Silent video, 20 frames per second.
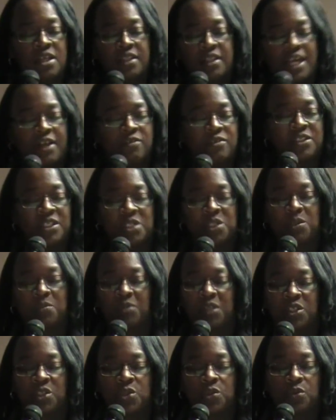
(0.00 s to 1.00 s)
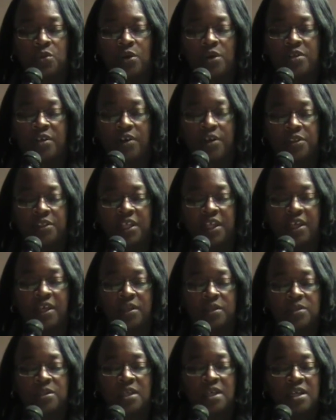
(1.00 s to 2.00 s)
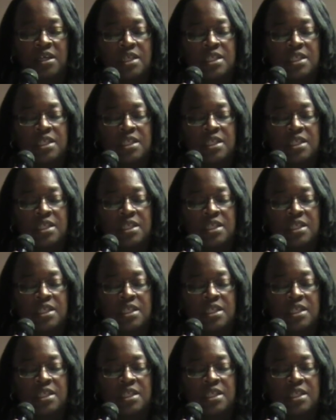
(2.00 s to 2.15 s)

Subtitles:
that have done some extraordinary things.